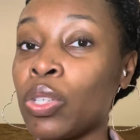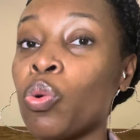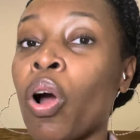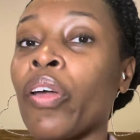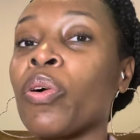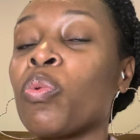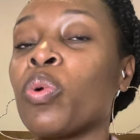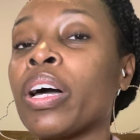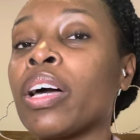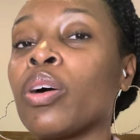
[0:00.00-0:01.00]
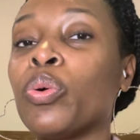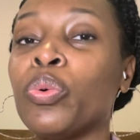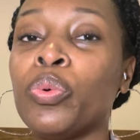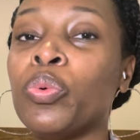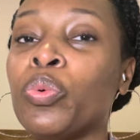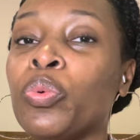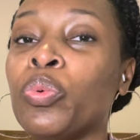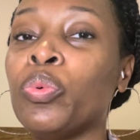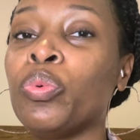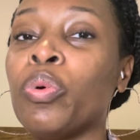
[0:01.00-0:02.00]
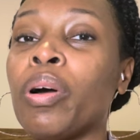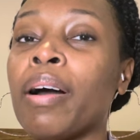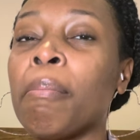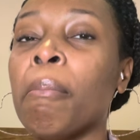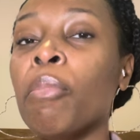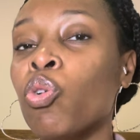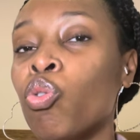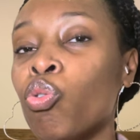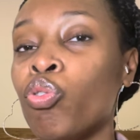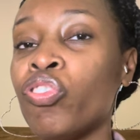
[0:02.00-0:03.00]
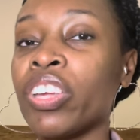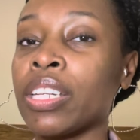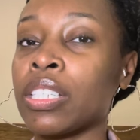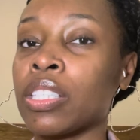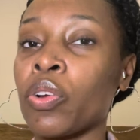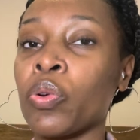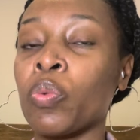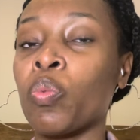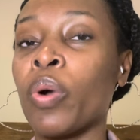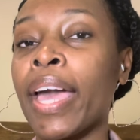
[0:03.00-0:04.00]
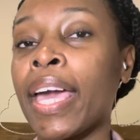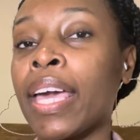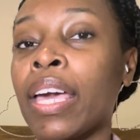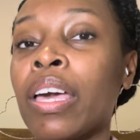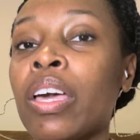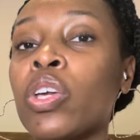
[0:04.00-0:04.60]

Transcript: You are the one who move in a certain way.